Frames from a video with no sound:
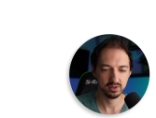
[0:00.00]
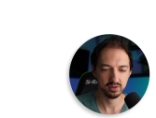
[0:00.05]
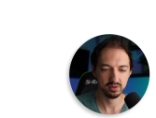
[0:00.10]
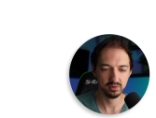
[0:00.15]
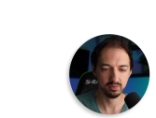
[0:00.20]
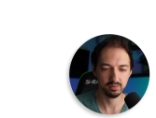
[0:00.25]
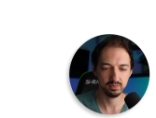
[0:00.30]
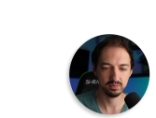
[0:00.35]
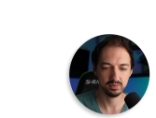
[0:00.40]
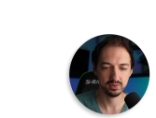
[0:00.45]

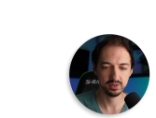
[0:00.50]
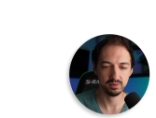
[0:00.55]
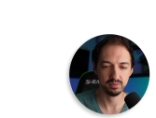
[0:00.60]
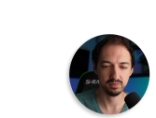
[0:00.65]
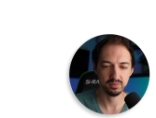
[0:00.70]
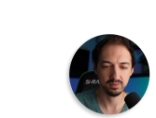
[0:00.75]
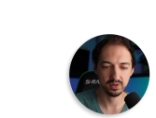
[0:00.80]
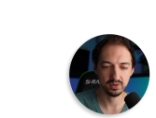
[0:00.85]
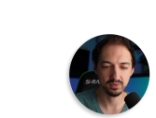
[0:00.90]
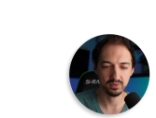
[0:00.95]
Nope,
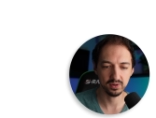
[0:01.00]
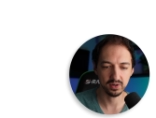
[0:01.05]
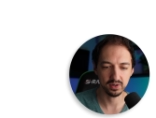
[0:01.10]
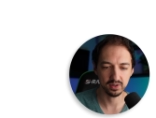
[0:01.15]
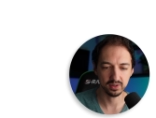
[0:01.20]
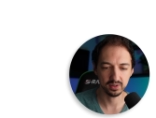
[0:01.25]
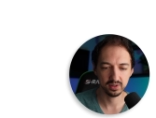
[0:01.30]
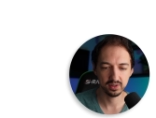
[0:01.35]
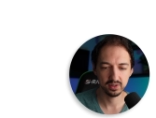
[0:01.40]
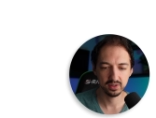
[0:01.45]
something went
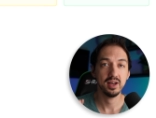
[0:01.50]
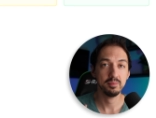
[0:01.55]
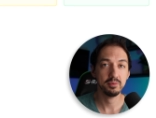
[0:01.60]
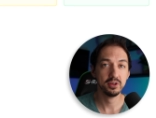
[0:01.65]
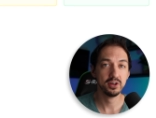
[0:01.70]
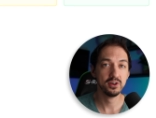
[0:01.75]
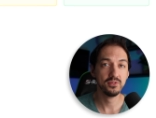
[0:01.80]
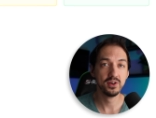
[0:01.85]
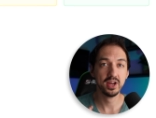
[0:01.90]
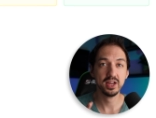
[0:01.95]
wrong. I'm
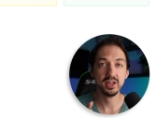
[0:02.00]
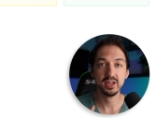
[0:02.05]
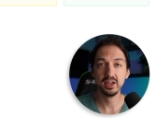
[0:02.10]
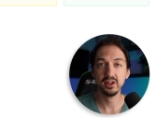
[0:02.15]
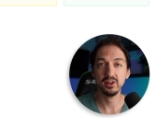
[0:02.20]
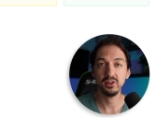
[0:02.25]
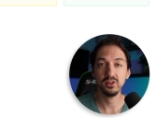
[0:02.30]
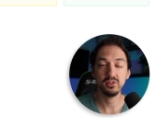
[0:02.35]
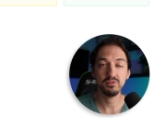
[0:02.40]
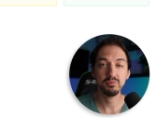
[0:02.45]
going to write
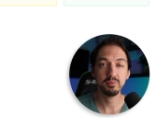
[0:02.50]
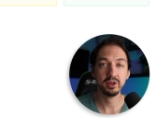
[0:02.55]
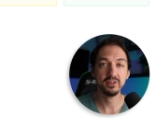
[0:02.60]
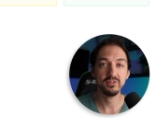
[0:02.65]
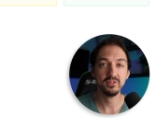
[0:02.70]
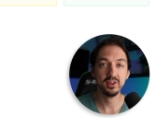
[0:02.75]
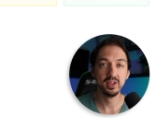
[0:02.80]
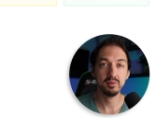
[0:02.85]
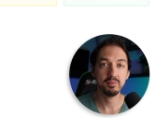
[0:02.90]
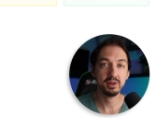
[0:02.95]
down all of my
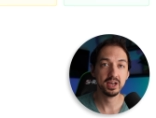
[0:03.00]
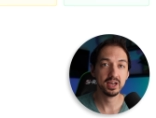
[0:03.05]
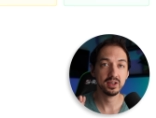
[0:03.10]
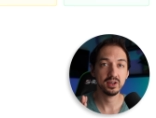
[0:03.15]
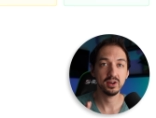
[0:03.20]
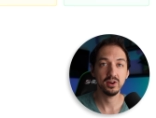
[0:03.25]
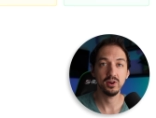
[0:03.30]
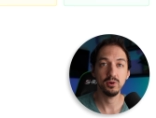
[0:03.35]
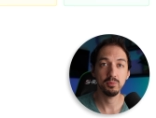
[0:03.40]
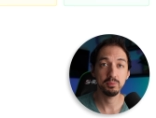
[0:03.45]

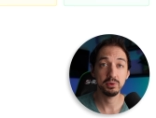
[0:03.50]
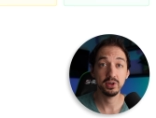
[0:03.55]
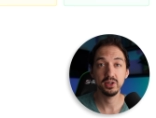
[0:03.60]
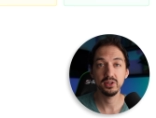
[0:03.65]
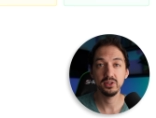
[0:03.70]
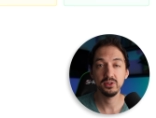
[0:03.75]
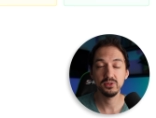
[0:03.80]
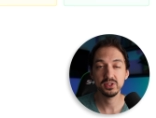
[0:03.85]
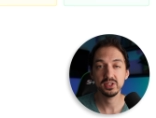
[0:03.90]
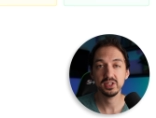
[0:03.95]
feedback, open a
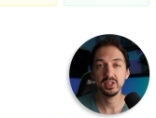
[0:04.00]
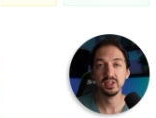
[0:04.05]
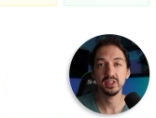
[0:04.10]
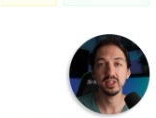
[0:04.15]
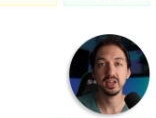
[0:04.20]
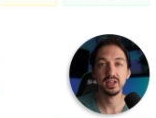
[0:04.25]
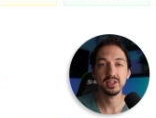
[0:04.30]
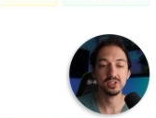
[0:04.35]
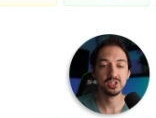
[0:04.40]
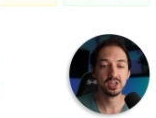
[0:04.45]
new
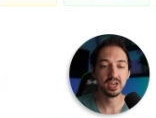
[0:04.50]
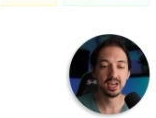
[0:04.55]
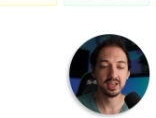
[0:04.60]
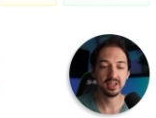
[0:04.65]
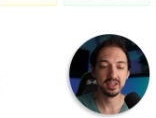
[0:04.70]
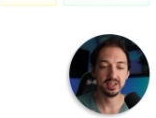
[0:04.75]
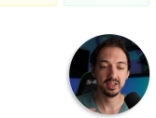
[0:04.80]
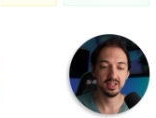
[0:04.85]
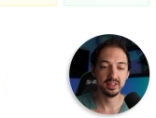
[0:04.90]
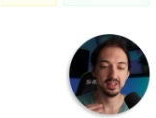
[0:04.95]
CLI
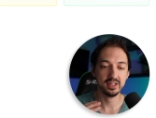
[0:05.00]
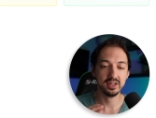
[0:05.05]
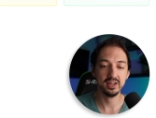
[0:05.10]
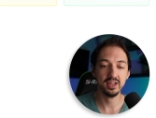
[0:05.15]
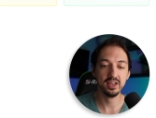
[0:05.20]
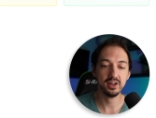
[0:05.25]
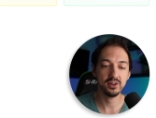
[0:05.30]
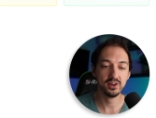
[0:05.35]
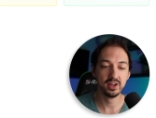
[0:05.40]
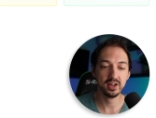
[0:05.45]
chat, and then
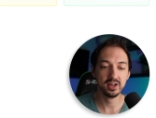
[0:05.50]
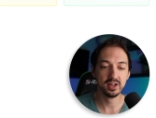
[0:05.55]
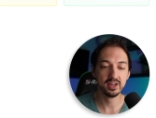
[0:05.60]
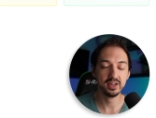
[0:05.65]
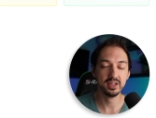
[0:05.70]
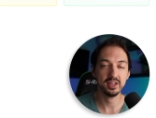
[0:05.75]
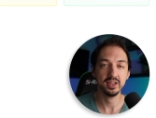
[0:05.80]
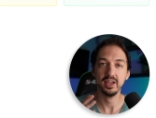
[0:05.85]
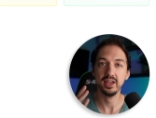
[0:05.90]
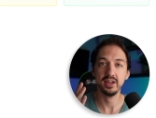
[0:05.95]
iterate on
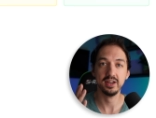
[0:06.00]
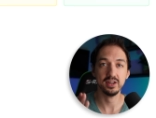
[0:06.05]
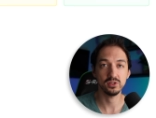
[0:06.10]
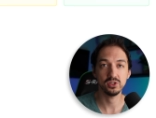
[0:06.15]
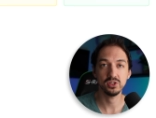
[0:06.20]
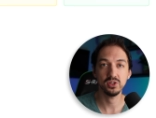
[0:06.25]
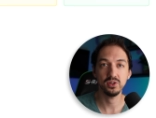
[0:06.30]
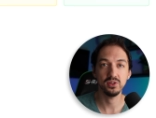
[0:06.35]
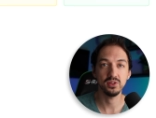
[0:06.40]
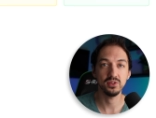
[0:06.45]
it, and I'll
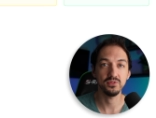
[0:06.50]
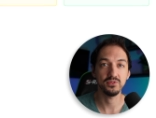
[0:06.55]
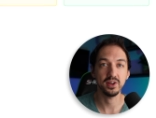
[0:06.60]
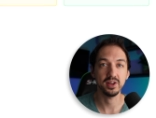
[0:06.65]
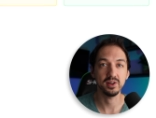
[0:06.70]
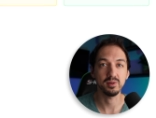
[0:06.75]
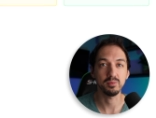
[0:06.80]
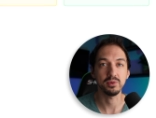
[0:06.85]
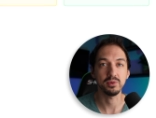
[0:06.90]
show you the final